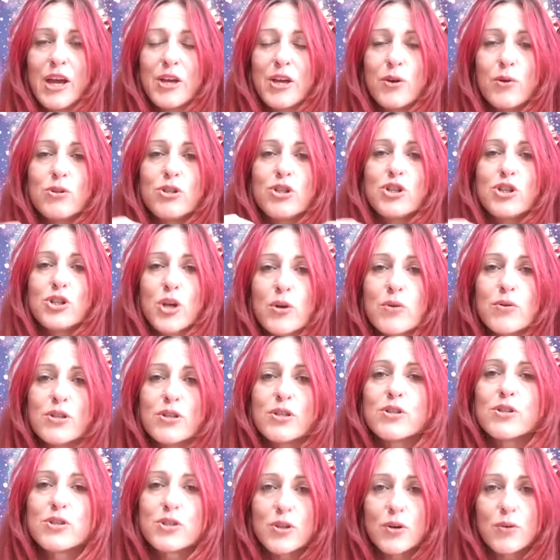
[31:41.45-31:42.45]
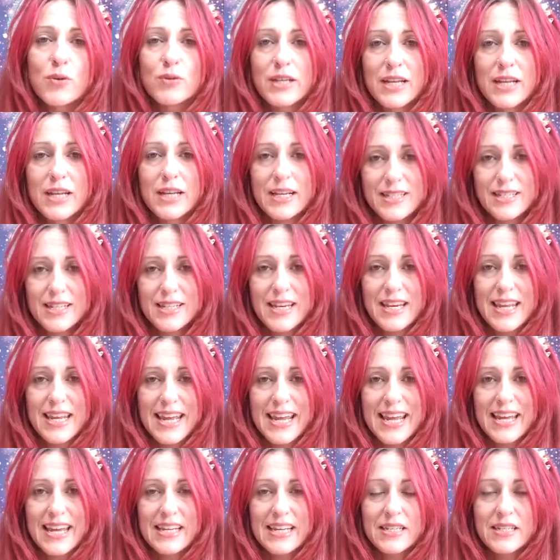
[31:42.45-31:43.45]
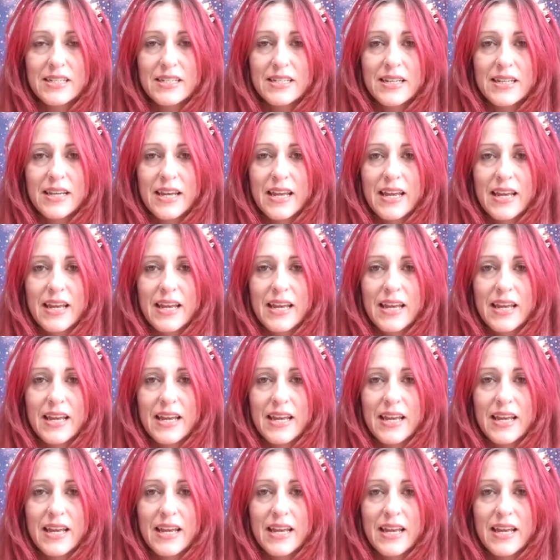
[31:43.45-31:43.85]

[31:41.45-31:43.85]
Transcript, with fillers: your chosen soul destiny is,